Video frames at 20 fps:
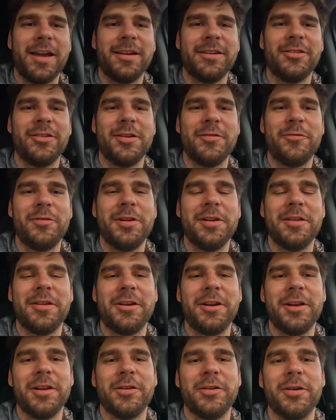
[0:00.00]
actually feel
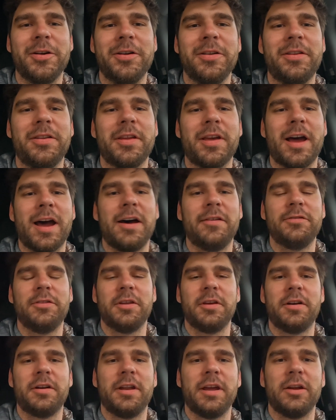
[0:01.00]
really good
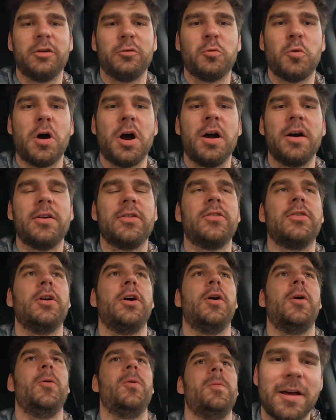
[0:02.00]
after that walk,
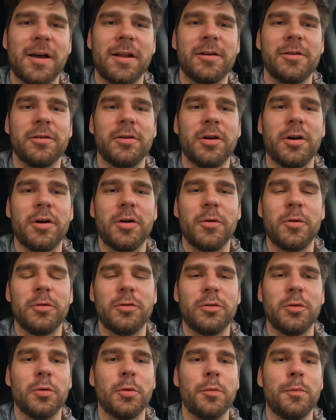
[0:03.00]
so I'll go
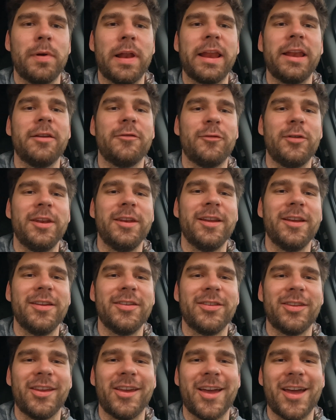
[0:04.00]
to Planet
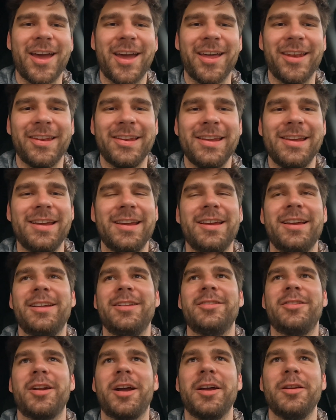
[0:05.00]
Fitness and
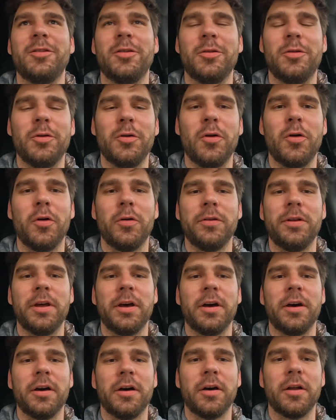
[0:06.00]
try to do
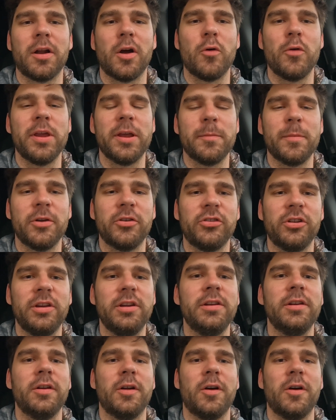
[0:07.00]
the rowing machine